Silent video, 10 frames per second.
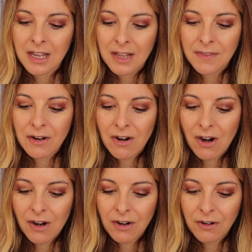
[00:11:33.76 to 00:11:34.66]
There
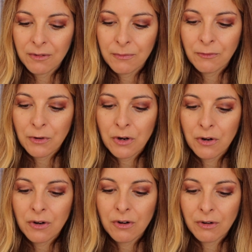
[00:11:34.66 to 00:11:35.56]
are, for
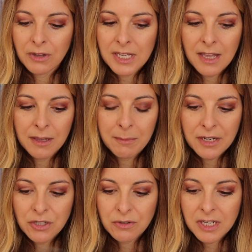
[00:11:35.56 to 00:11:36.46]
her early
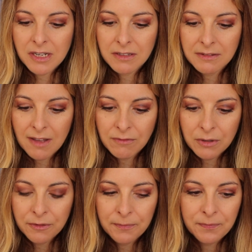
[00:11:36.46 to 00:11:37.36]
elementary
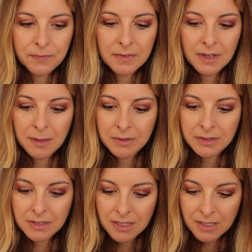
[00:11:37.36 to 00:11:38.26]
level, I
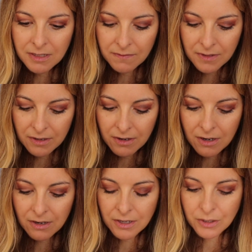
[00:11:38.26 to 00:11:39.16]
believe there
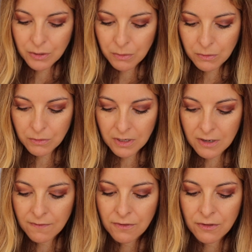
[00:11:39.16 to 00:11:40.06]
are a total
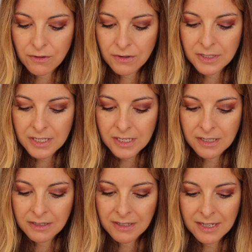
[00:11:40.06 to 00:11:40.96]
of
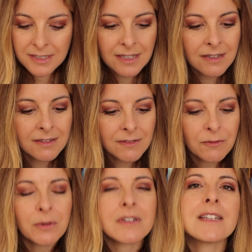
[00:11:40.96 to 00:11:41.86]
14
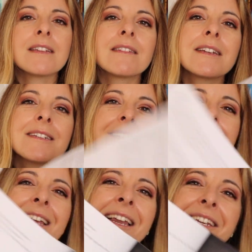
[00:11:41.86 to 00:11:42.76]

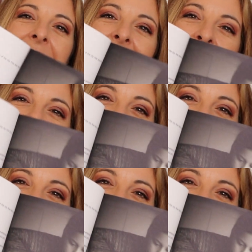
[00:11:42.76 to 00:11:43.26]
lessons. And yes, we